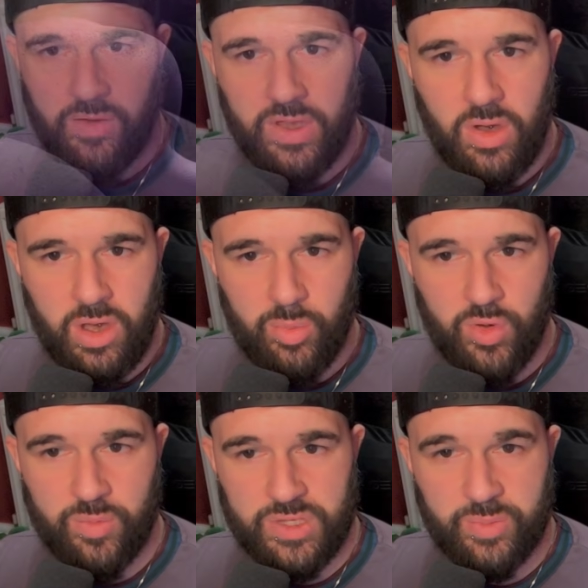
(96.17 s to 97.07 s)
Having high
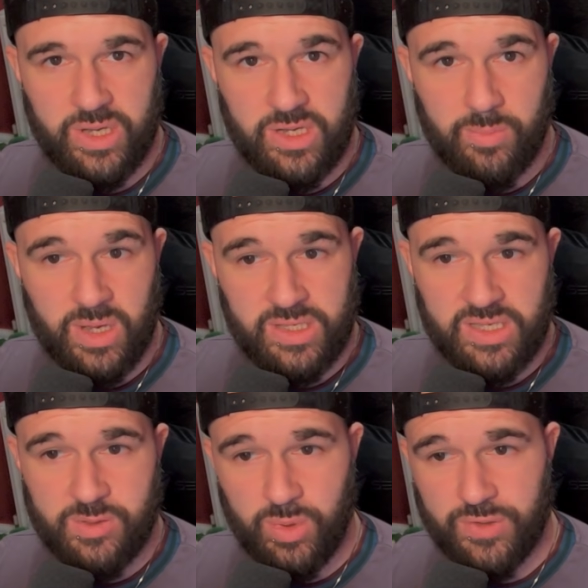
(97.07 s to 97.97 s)
movement speed makes
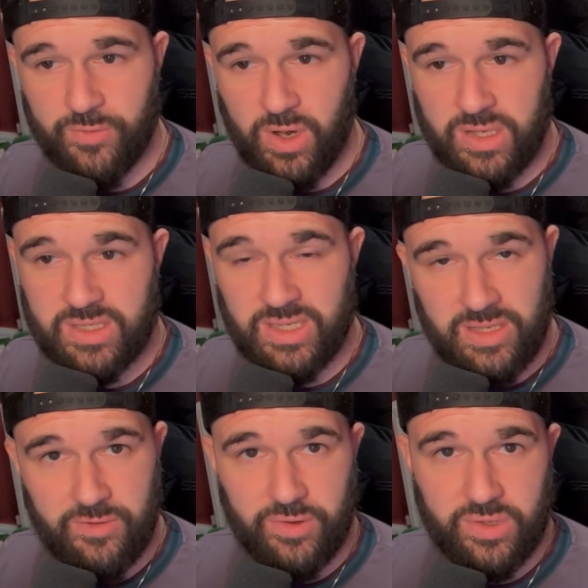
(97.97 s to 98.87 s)
this boss fight
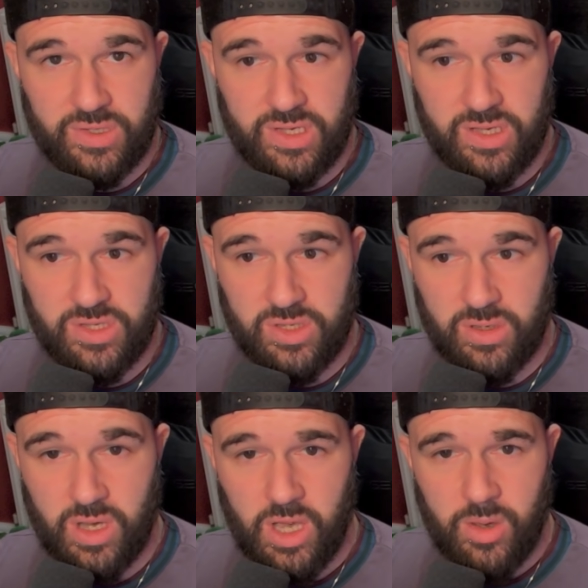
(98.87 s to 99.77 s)
significantly easier,